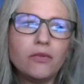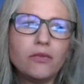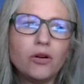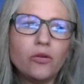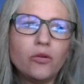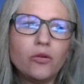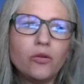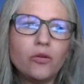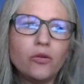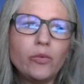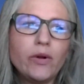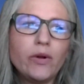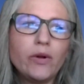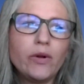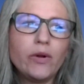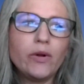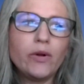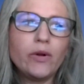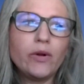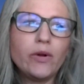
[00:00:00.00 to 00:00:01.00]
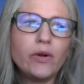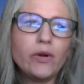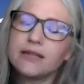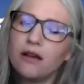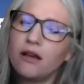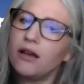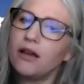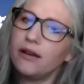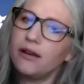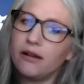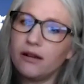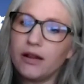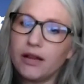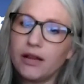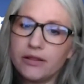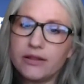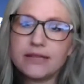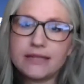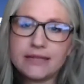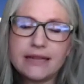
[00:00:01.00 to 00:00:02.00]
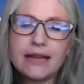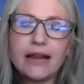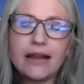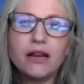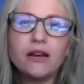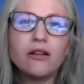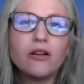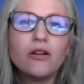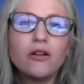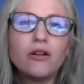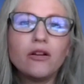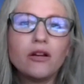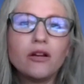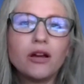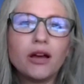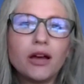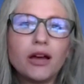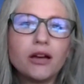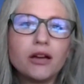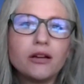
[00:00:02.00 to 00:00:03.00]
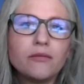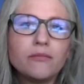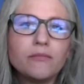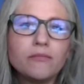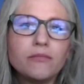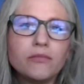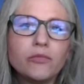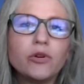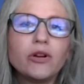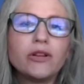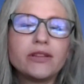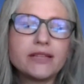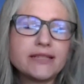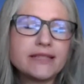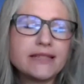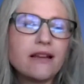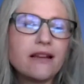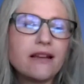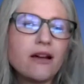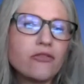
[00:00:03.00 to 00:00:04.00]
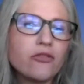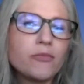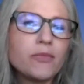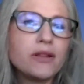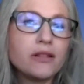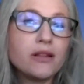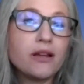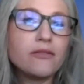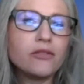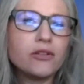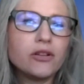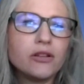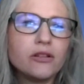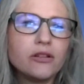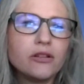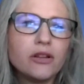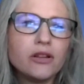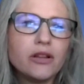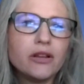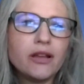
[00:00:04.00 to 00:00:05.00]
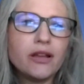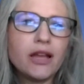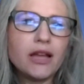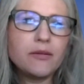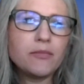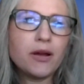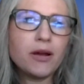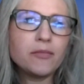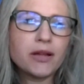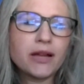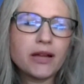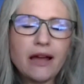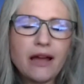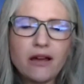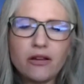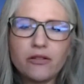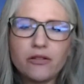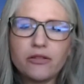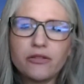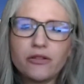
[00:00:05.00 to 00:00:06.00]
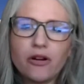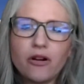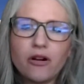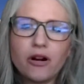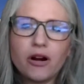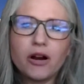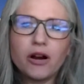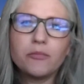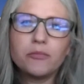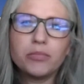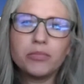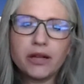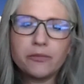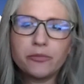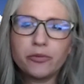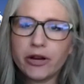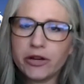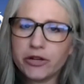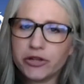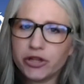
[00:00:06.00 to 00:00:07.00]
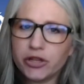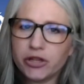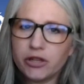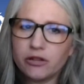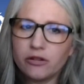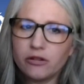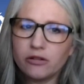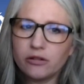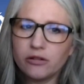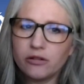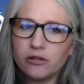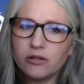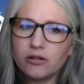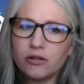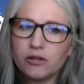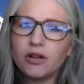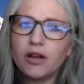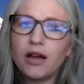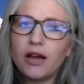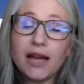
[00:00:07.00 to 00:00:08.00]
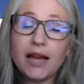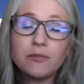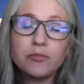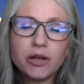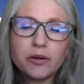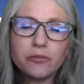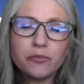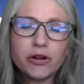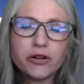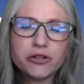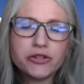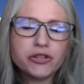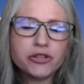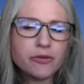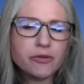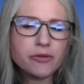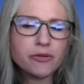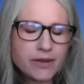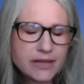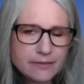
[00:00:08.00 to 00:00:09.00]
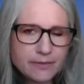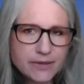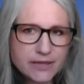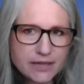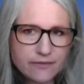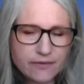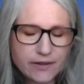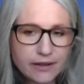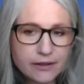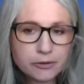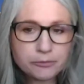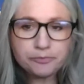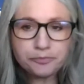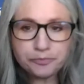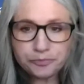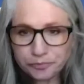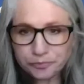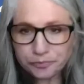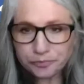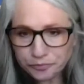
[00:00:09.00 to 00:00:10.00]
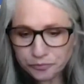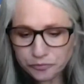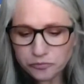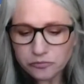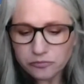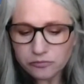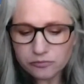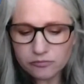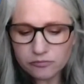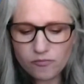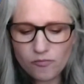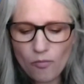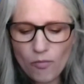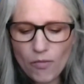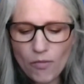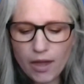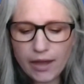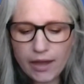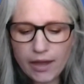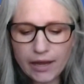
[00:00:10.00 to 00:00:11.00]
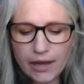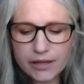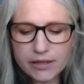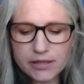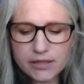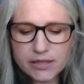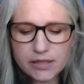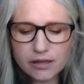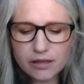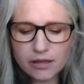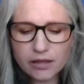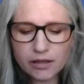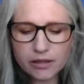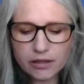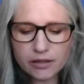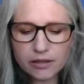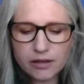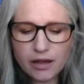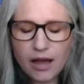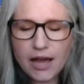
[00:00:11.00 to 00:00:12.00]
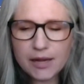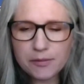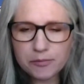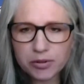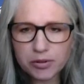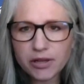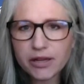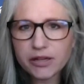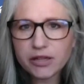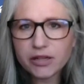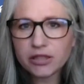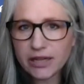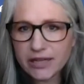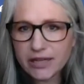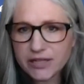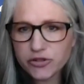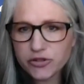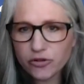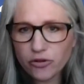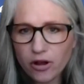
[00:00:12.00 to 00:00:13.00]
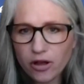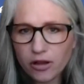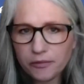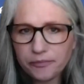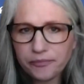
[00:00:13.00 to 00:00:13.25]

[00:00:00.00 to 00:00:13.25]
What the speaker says: we focus on in the state, at the state government level in public health, are blood pressure, high blood pressure to be specific, and high blood cholesterol.